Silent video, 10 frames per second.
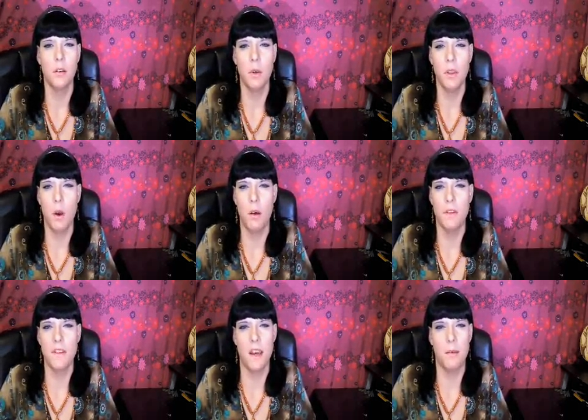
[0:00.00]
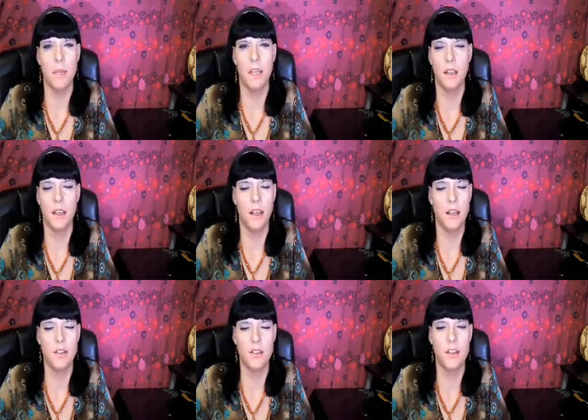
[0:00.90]
with what was happening. And I
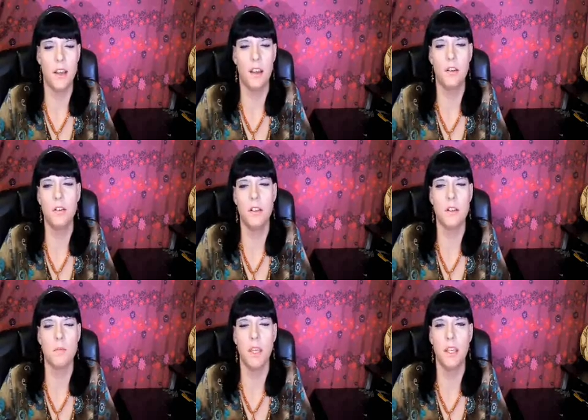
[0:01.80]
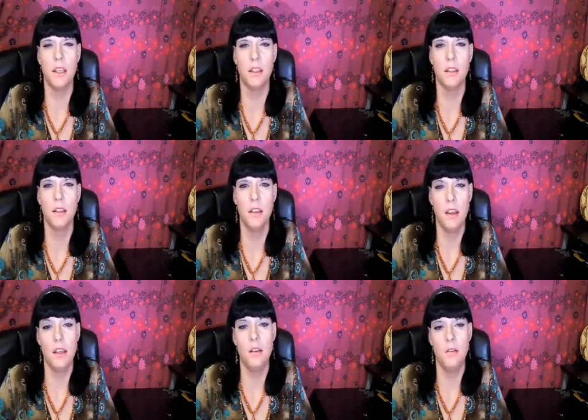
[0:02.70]
couldn't explain it.
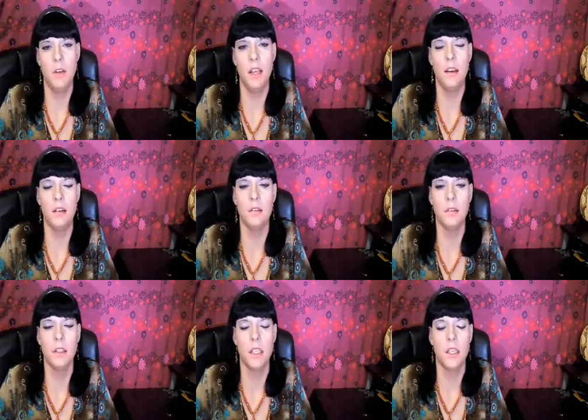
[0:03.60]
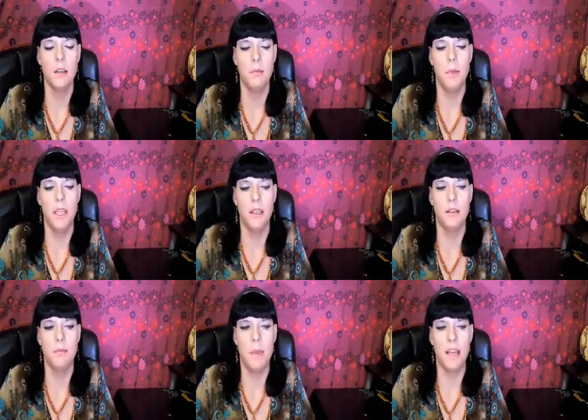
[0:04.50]
I know now, but
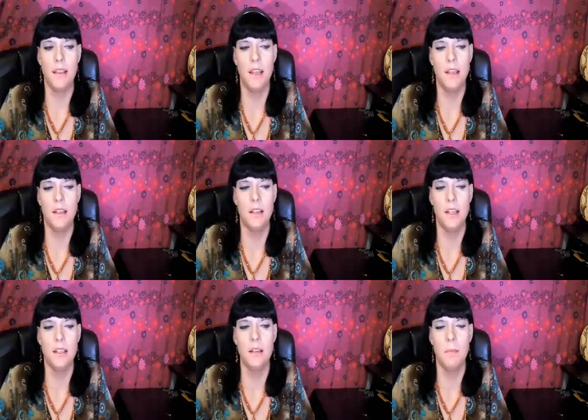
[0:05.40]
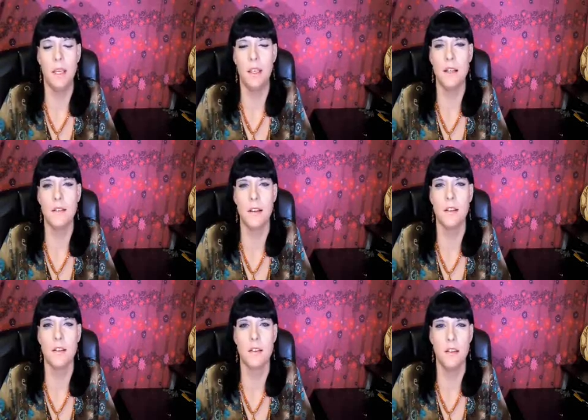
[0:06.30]
back then it didn't make any
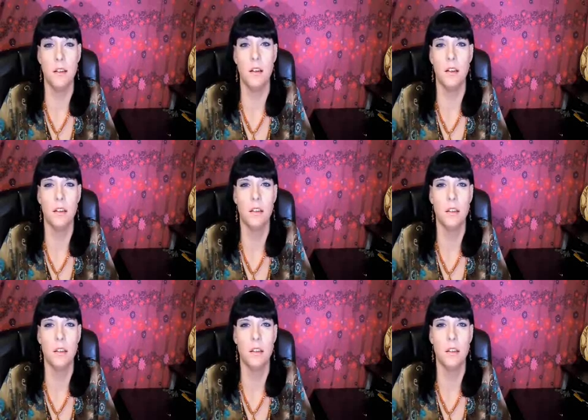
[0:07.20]
sense at all.